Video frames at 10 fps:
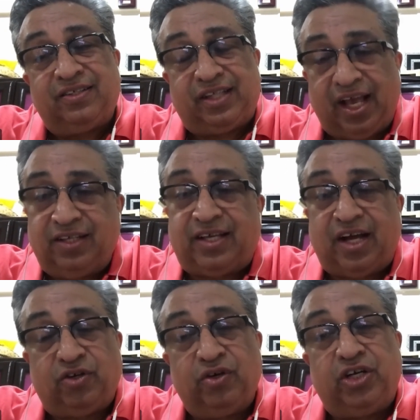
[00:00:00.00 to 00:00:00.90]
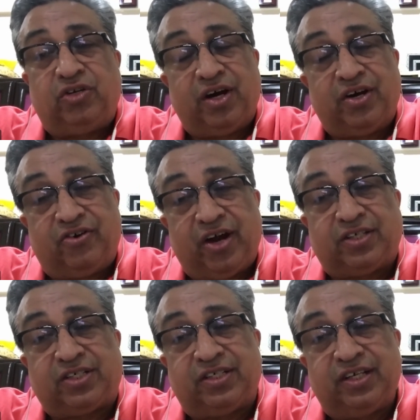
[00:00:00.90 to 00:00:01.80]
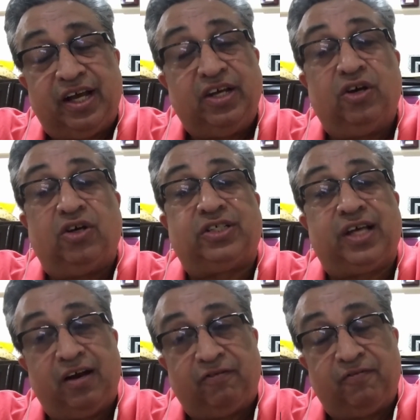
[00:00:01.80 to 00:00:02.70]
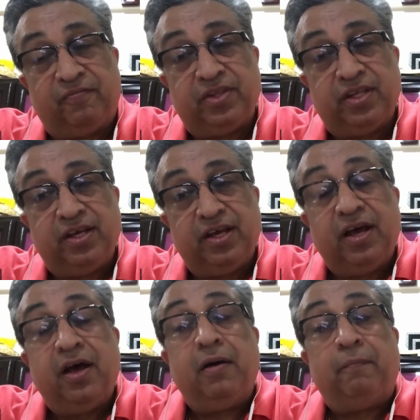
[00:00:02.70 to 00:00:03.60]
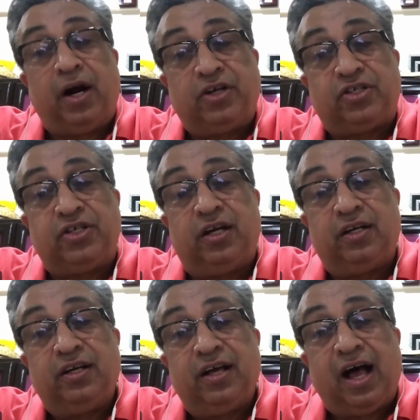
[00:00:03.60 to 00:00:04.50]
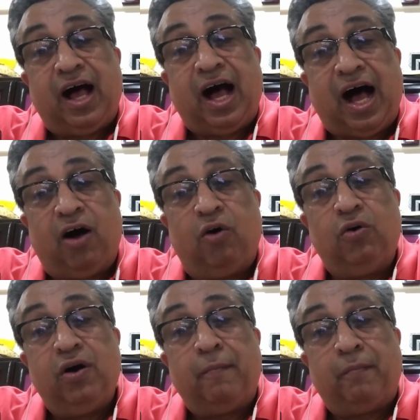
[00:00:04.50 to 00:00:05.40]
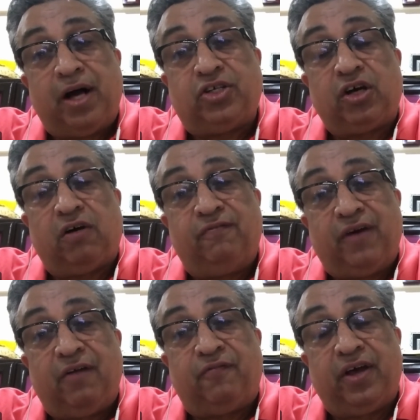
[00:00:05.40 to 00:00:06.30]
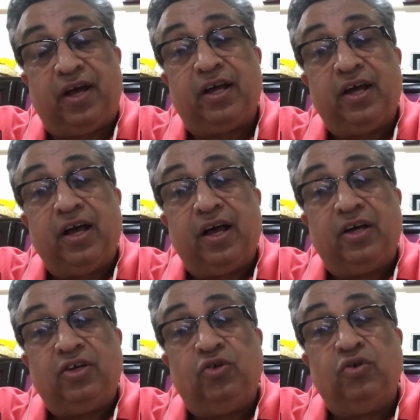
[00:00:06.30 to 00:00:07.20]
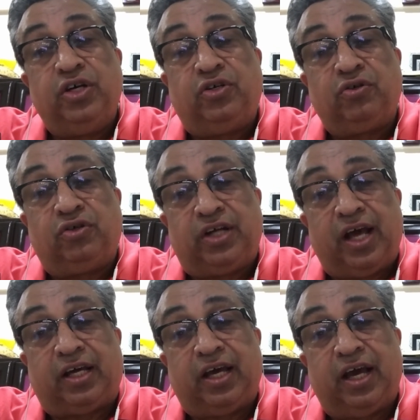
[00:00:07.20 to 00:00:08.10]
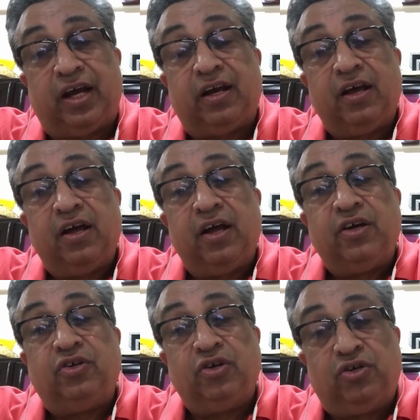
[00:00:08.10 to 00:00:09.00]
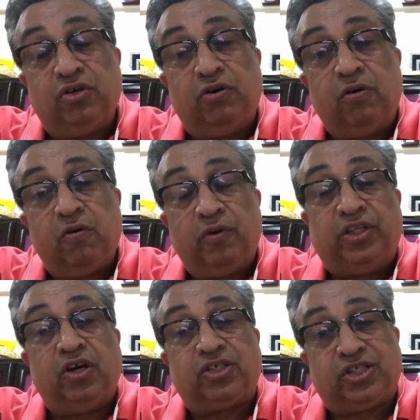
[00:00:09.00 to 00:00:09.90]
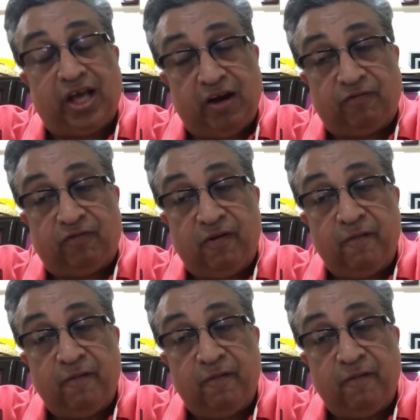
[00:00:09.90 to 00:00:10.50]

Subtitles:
things that you need to address in yourself. Personal, how much of welfare you need to take care to do with yourself.